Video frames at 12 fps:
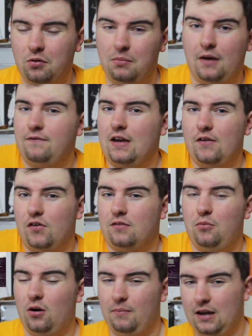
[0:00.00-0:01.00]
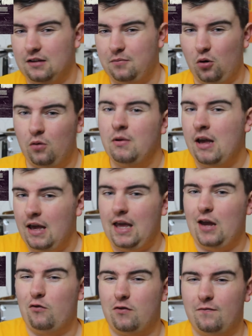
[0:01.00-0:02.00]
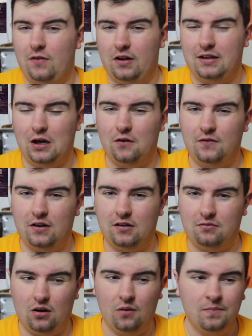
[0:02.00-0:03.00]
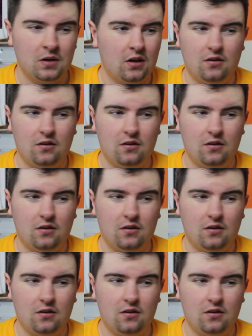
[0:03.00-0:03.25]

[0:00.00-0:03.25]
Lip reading: One of my favourites, More on Baseball, hail from Philadelphia as well.